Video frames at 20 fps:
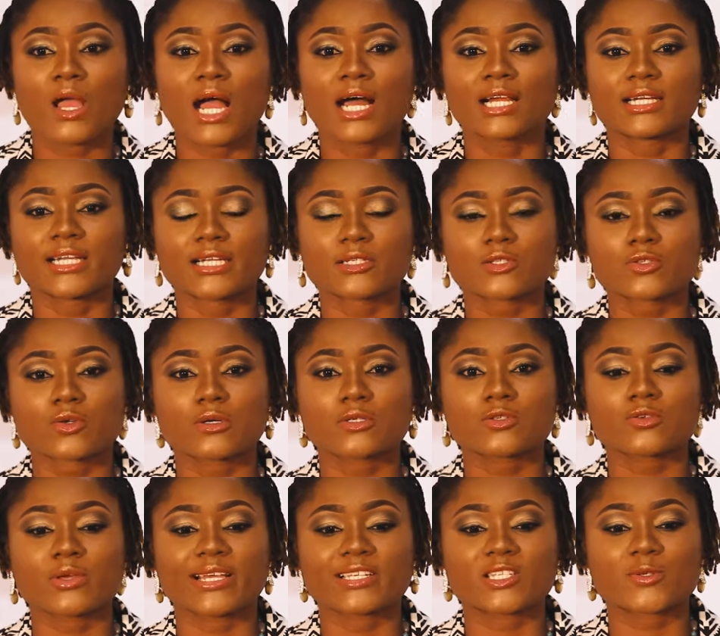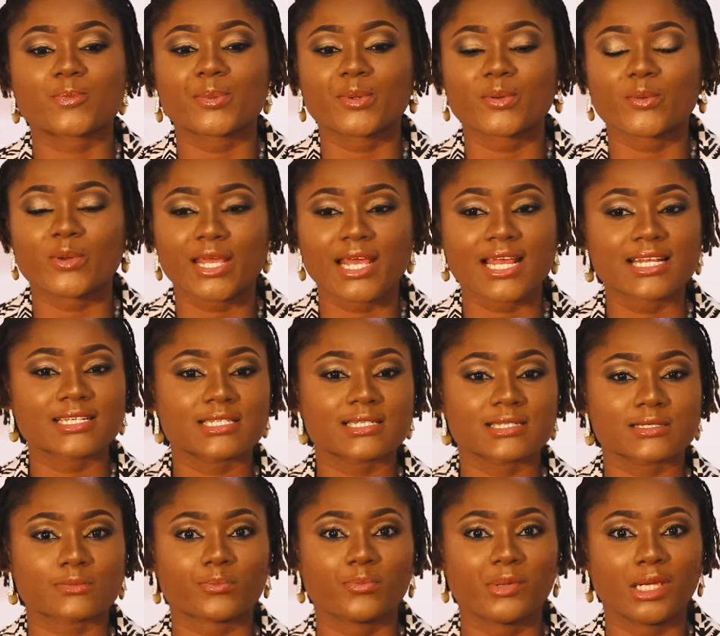and then to also
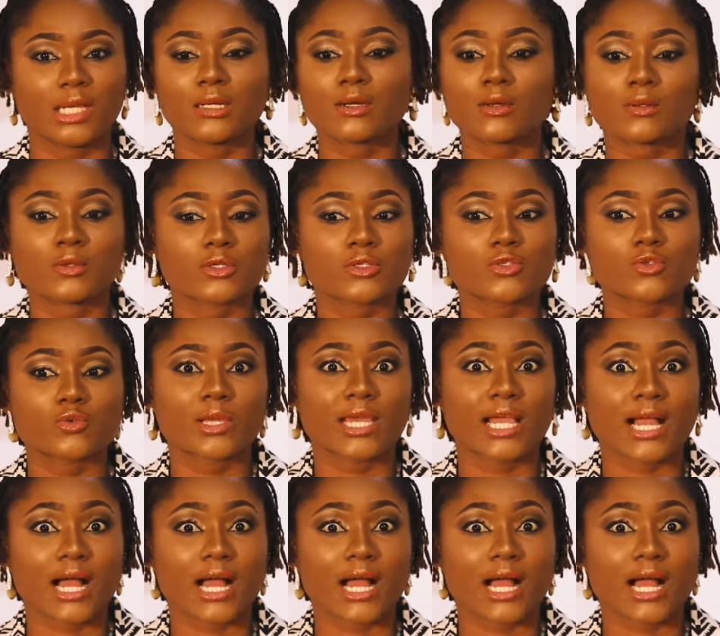experience being close to a